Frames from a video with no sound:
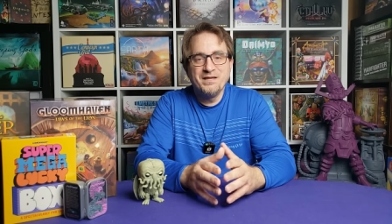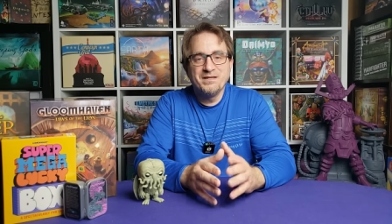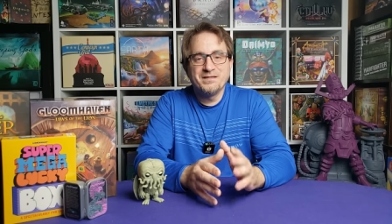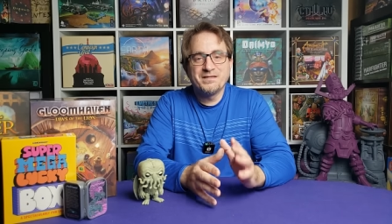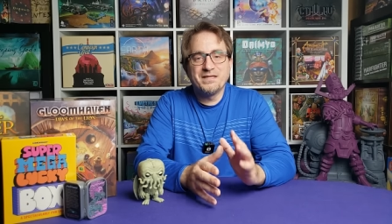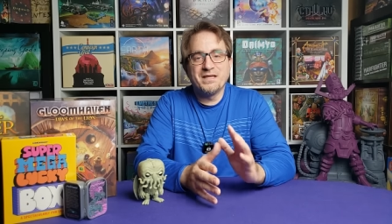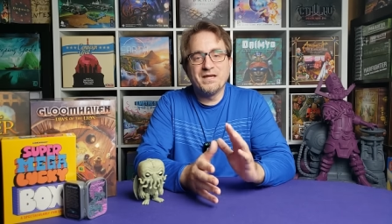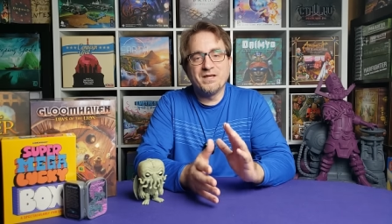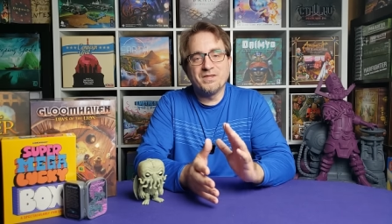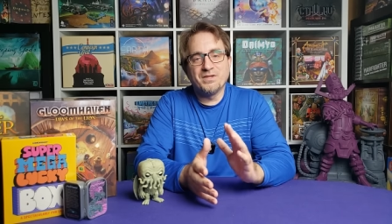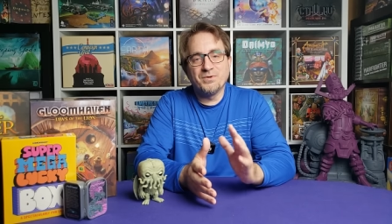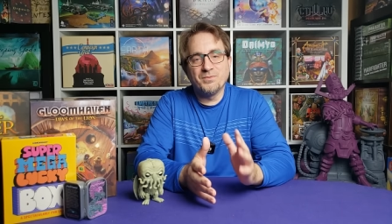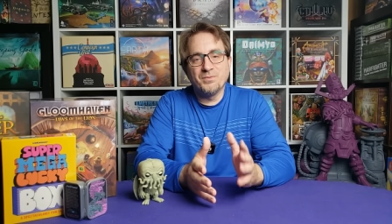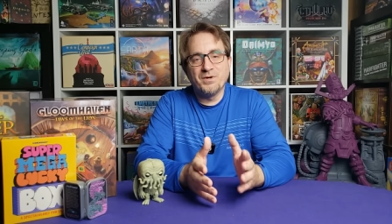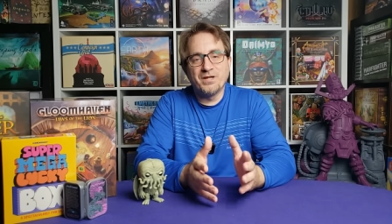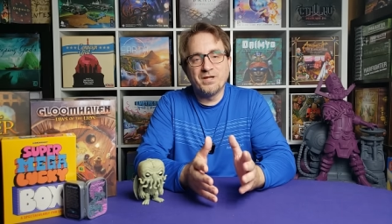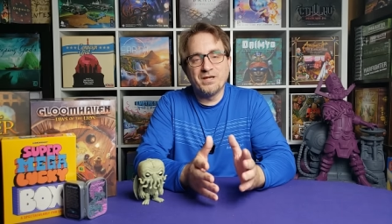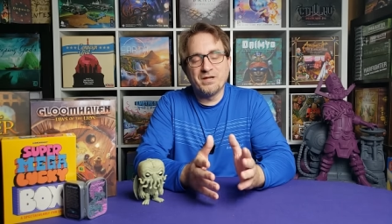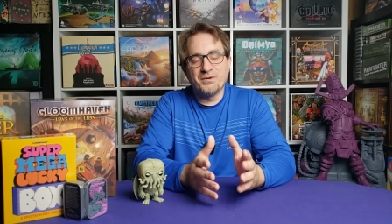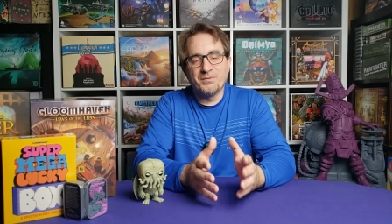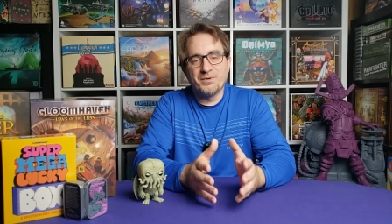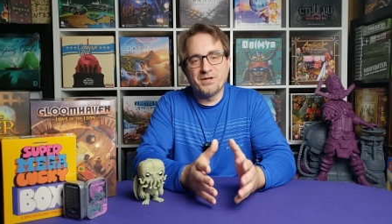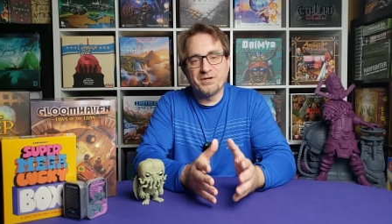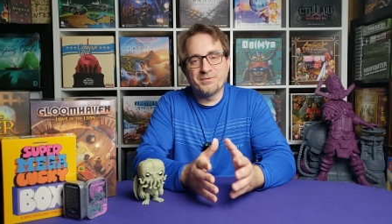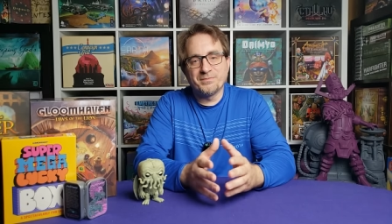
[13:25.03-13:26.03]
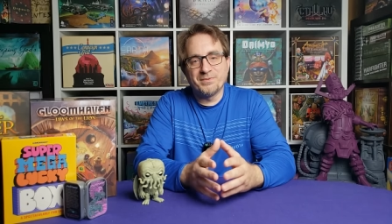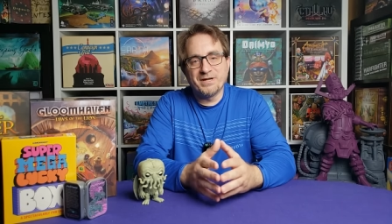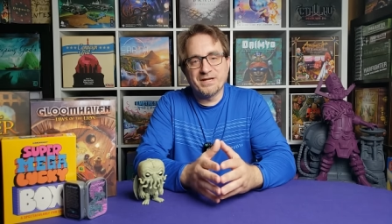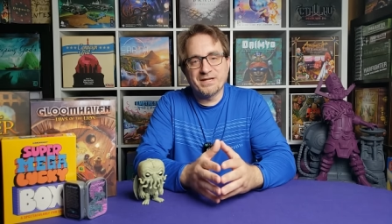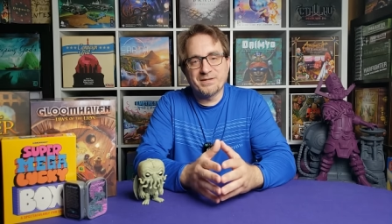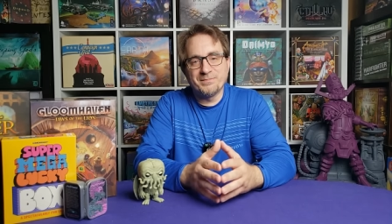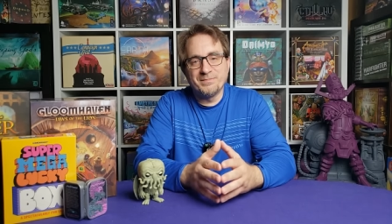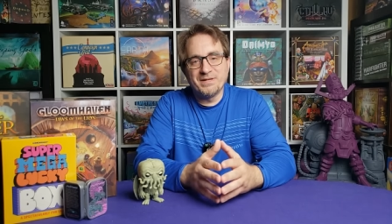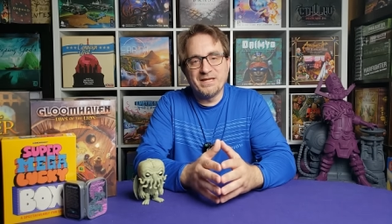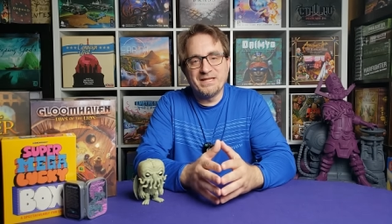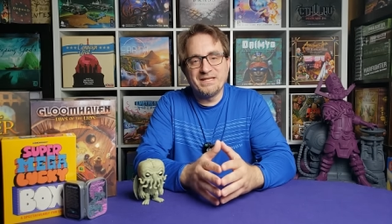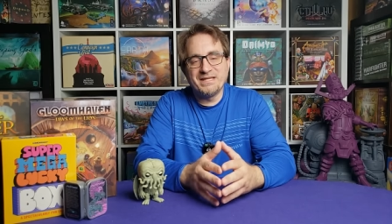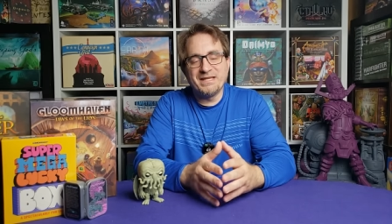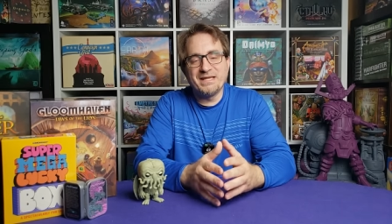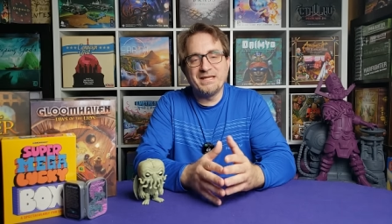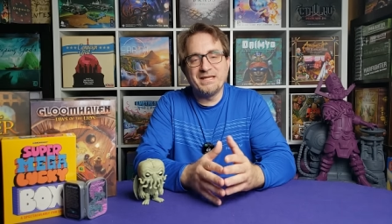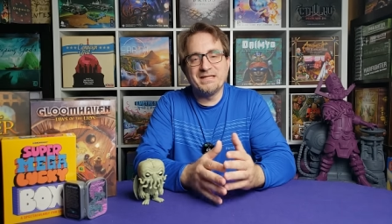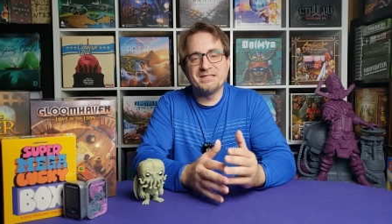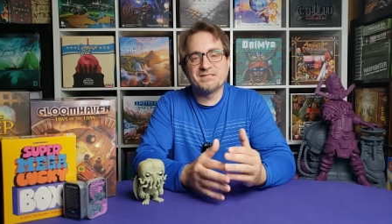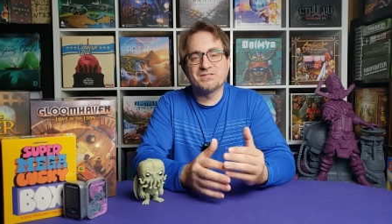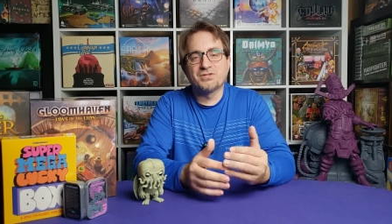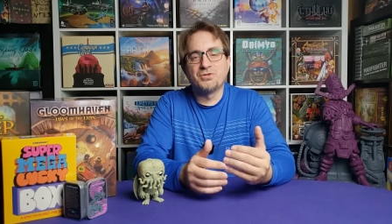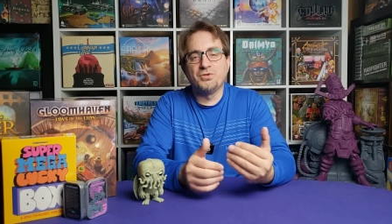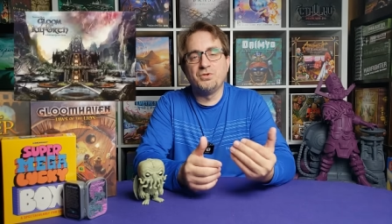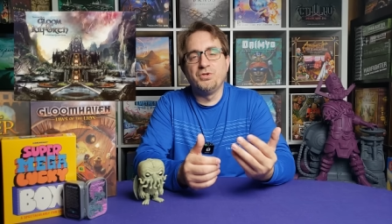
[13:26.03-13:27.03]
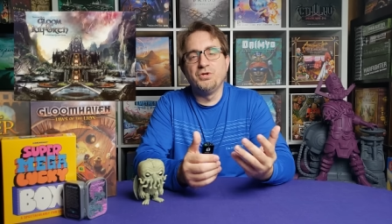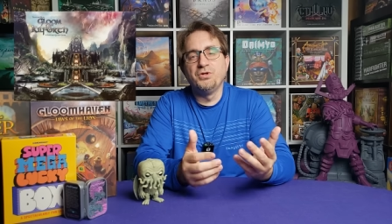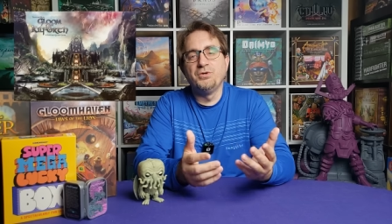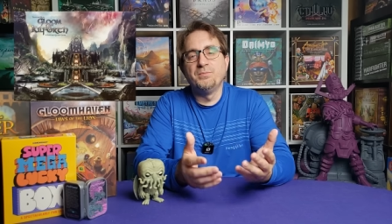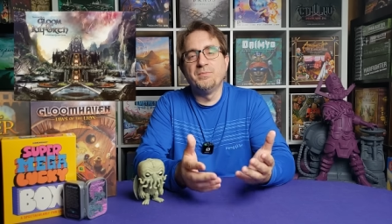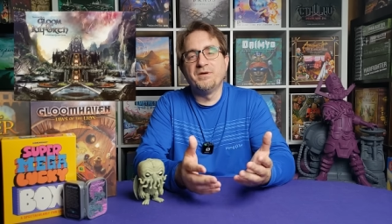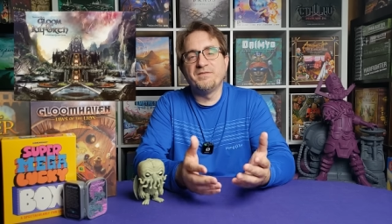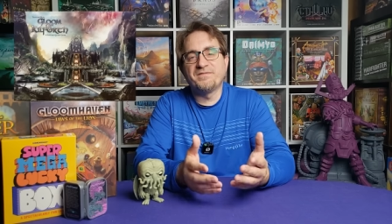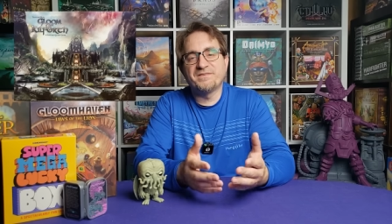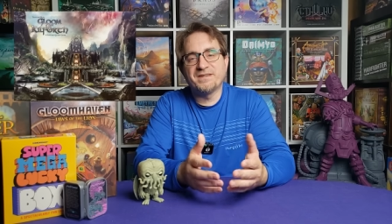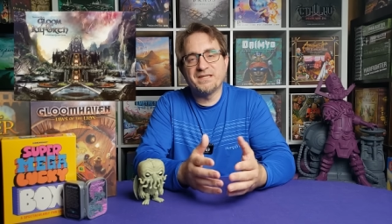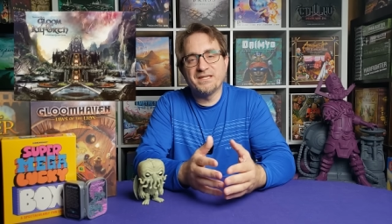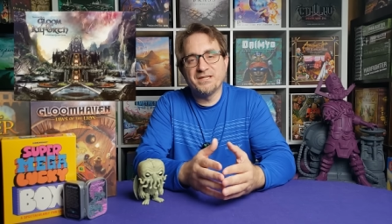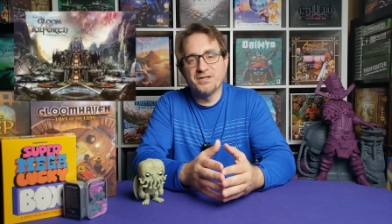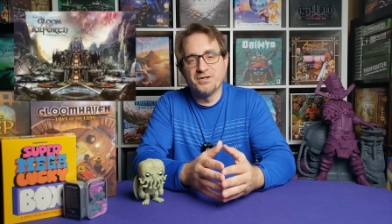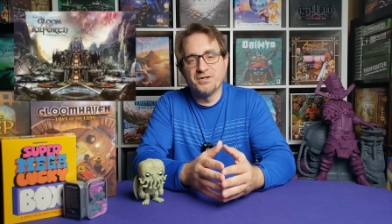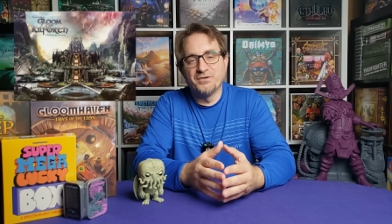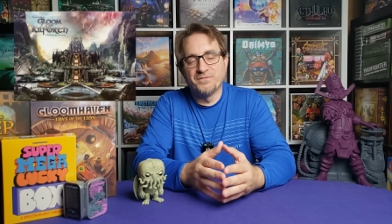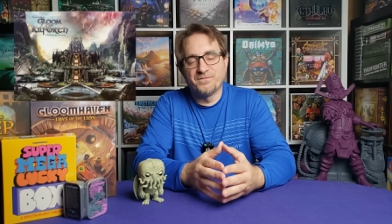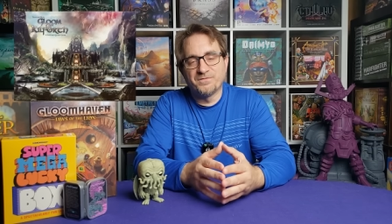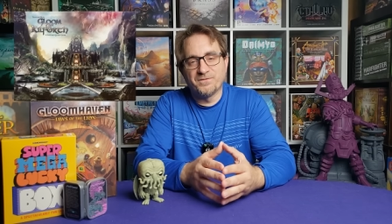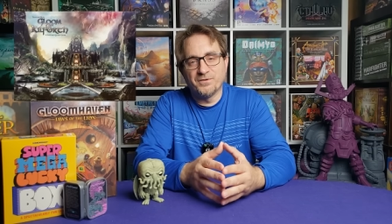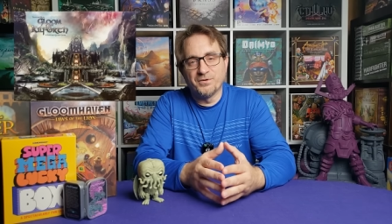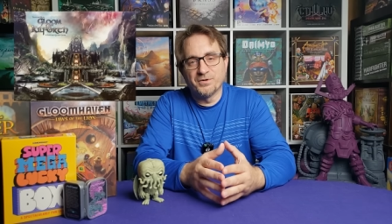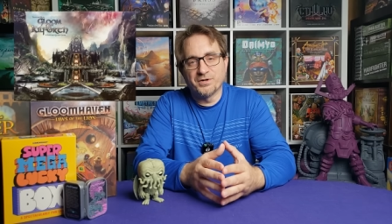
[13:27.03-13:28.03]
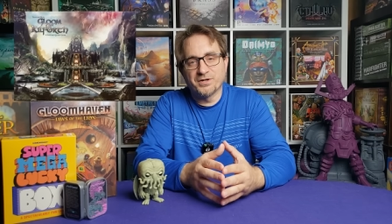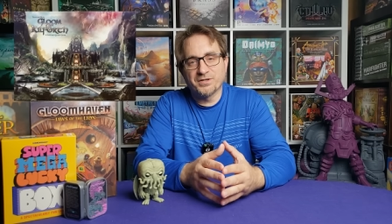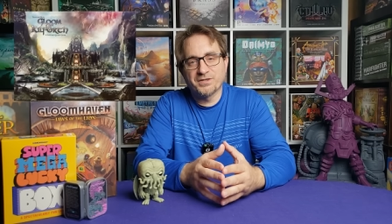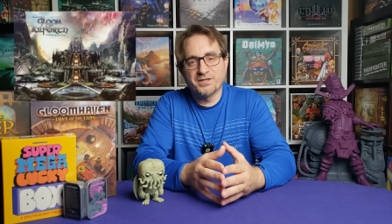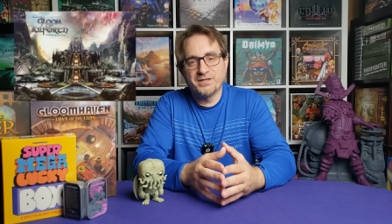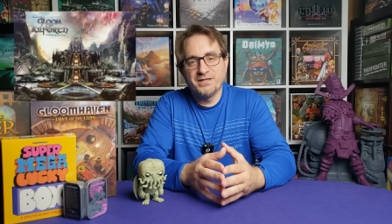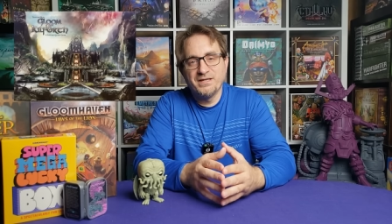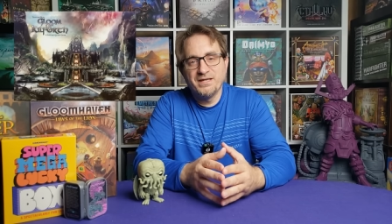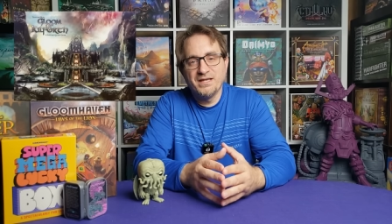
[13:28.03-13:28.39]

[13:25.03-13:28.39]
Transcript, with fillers: The other one I want to recommend is Gloom of Kilforth.